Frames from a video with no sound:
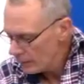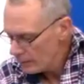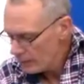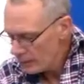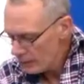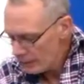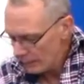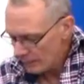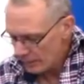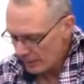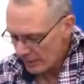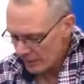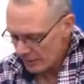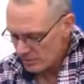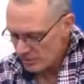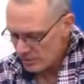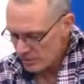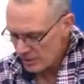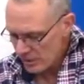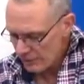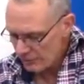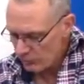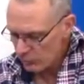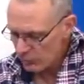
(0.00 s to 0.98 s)
Managed to
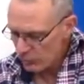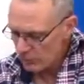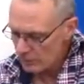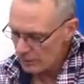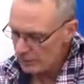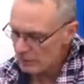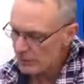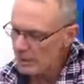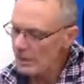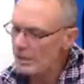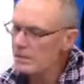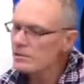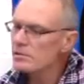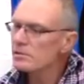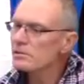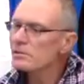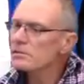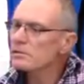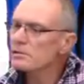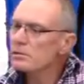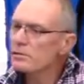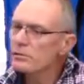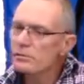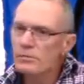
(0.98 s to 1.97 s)
have my
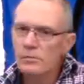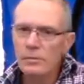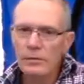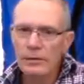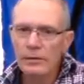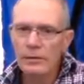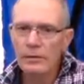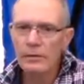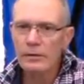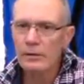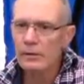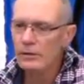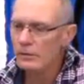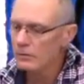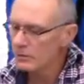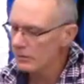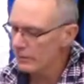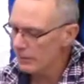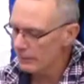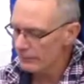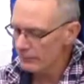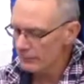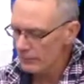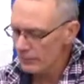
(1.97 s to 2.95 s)
glasses lose one of
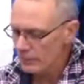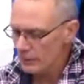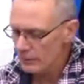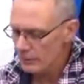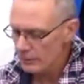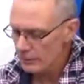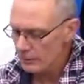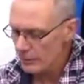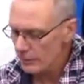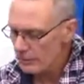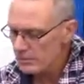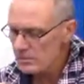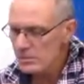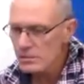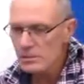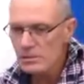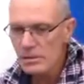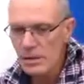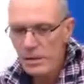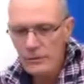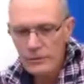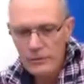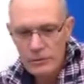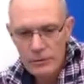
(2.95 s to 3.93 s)
their lenses
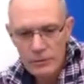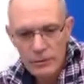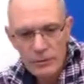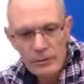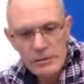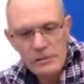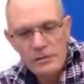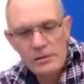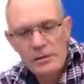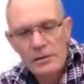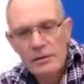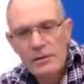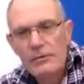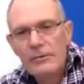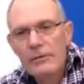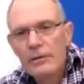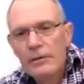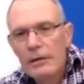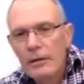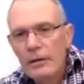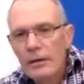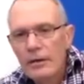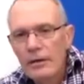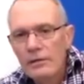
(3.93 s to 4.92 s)
overnight, so there we
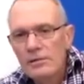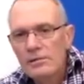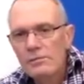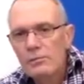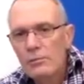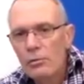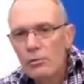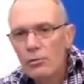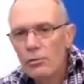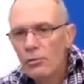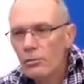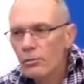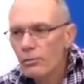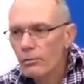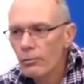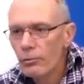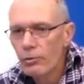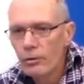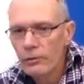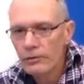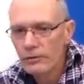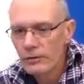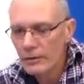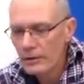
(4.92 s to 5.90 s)
go, that's more
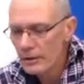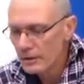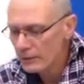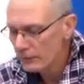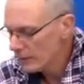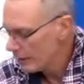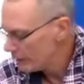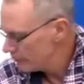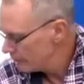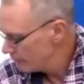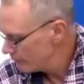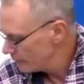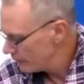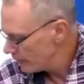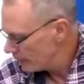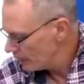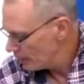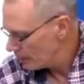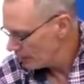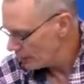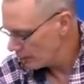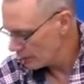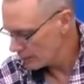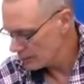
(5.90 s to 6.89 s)
work to get done.
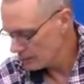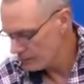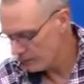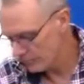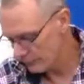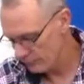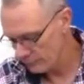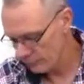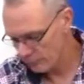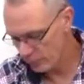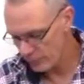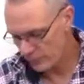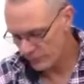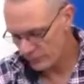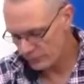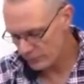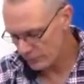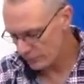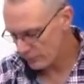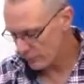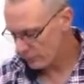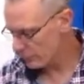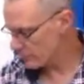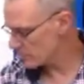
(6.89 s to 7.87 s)
Okay, we'll give it a
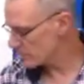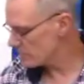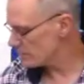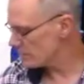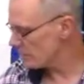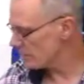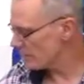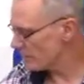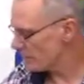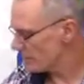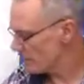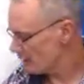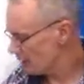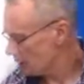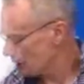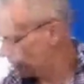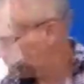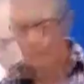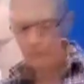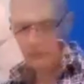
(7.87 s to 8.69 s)
try and see how I go.